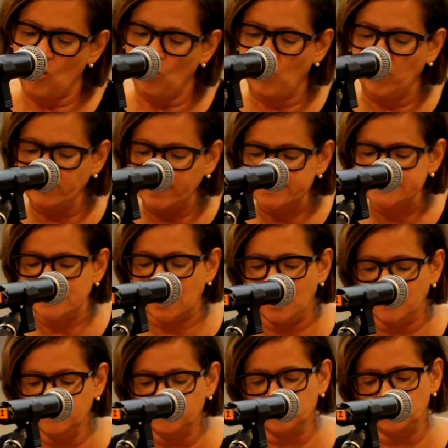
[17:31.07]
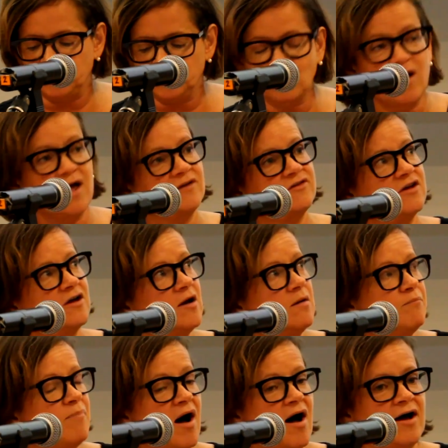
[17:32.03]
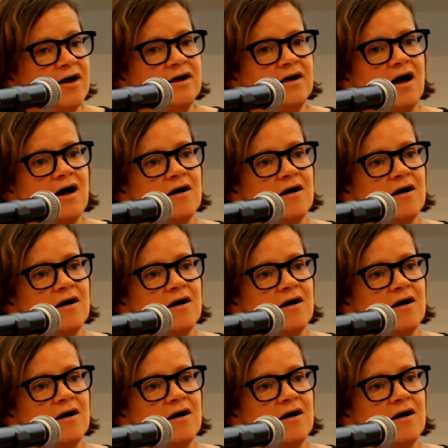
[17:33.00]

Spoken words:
one that's under threat by